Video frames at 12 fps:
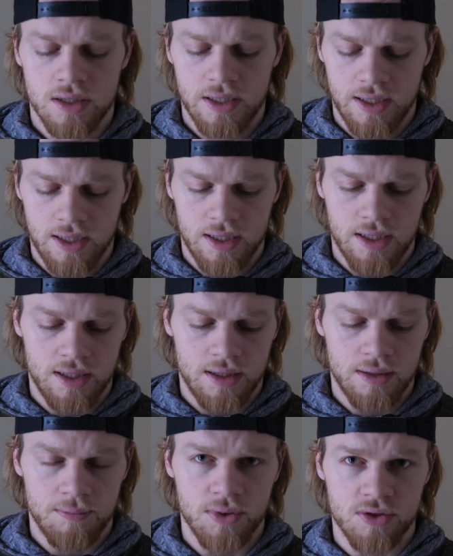
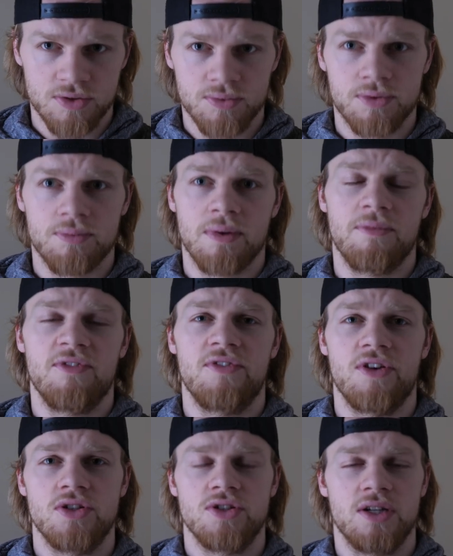and because it was my
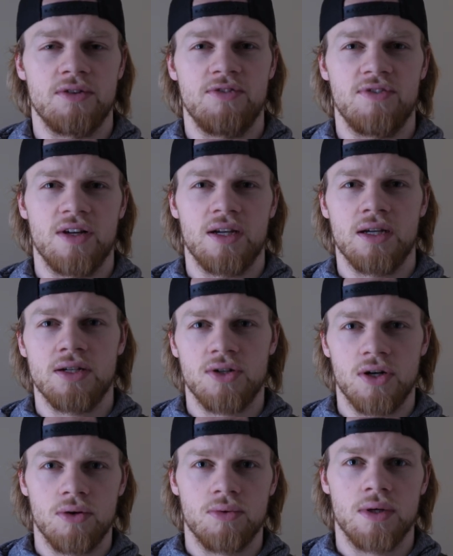first time flying a
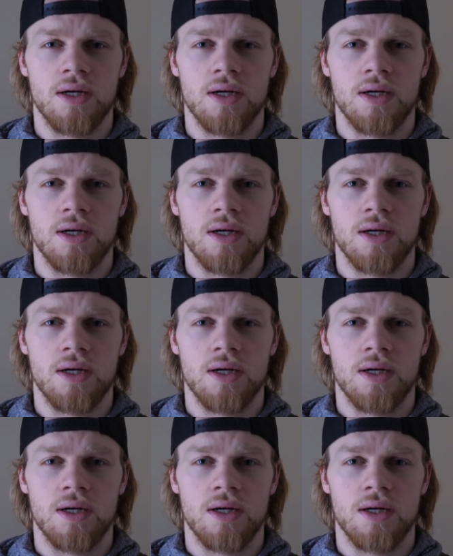drone,